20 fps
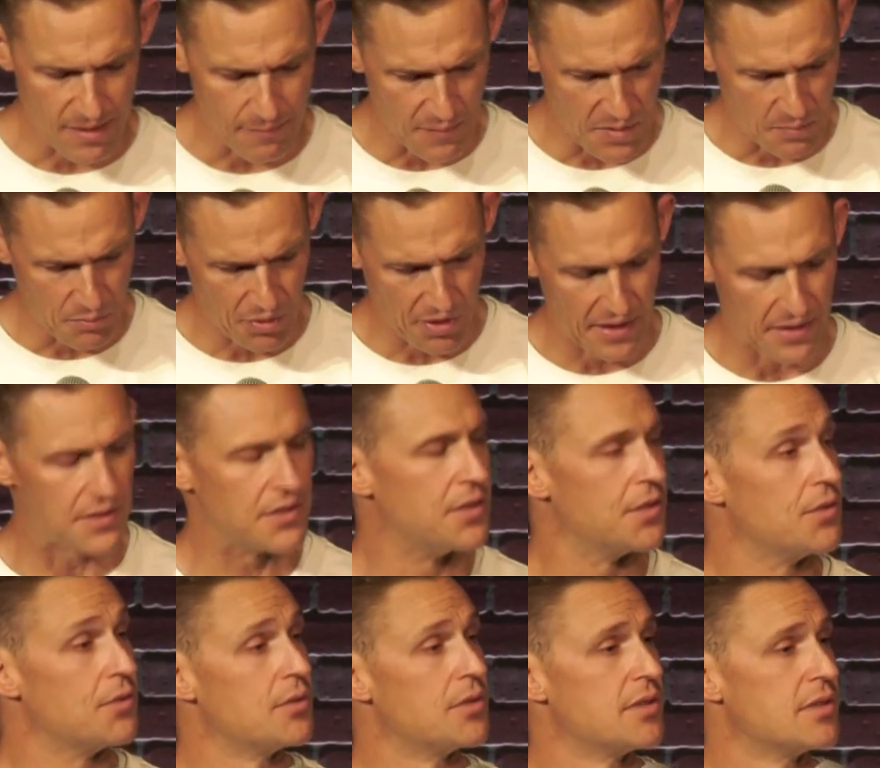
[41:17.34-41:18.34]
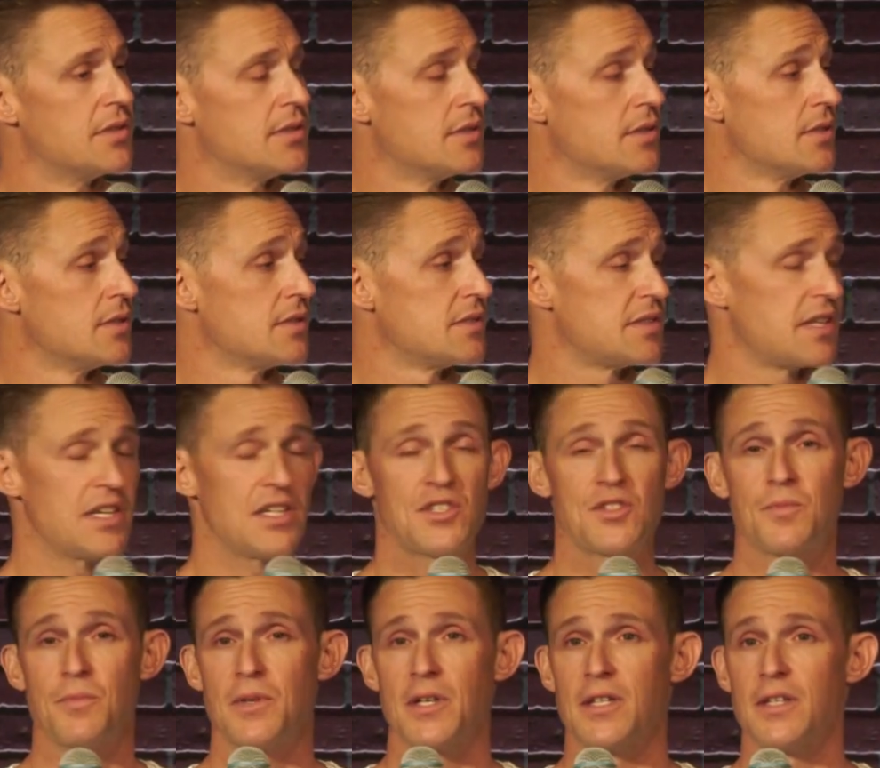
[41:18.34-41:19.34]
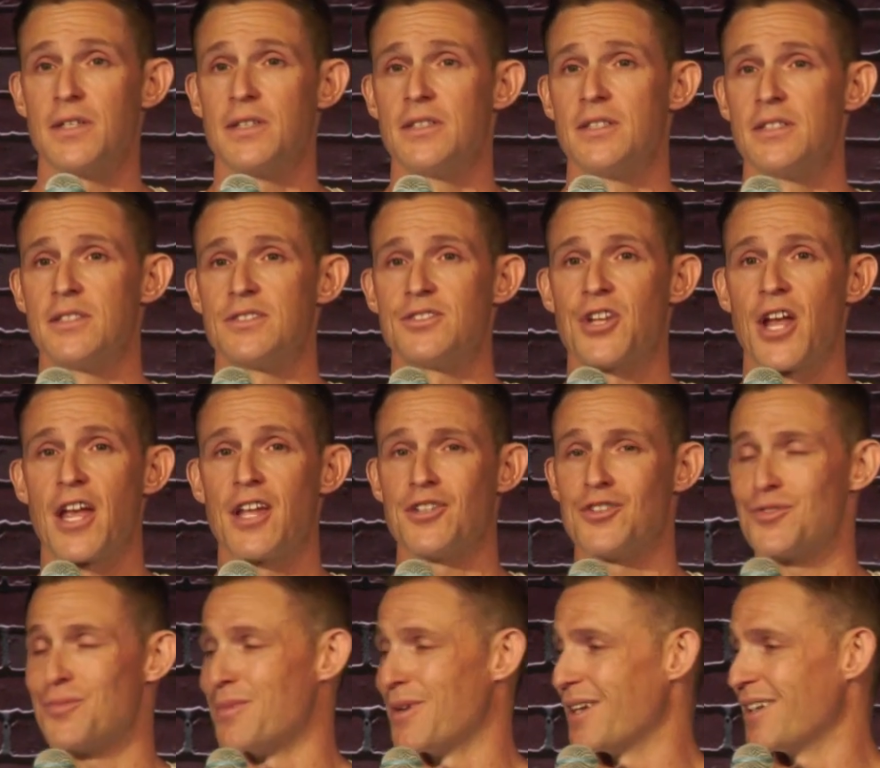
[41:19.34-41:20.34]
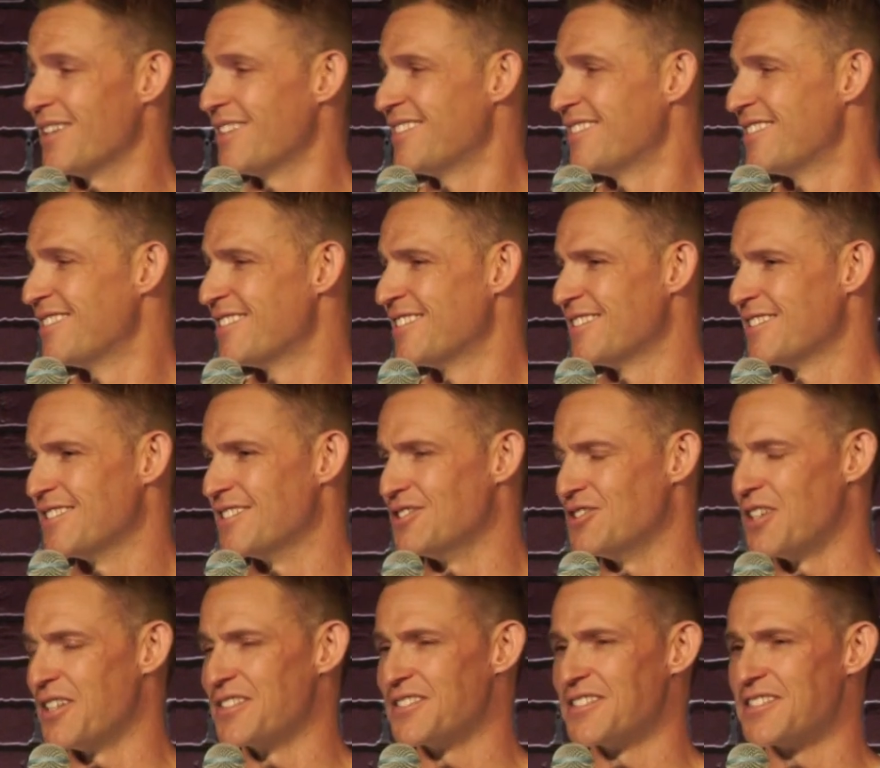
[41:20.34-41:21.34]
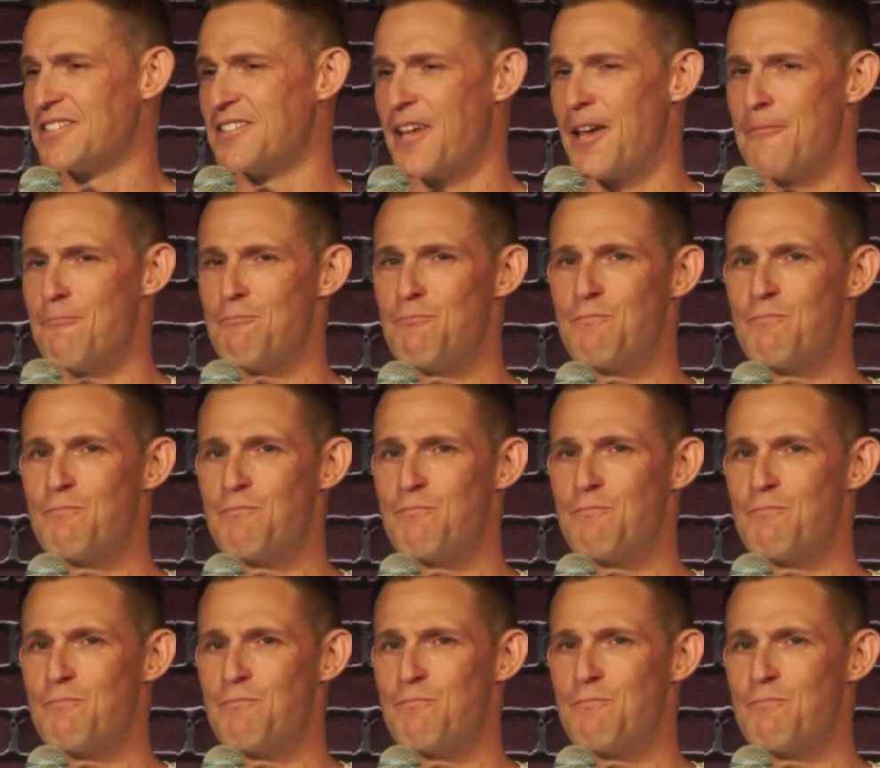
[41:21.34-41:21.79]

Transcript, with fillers: me brand new. Teach me, change me. In Jesus' name,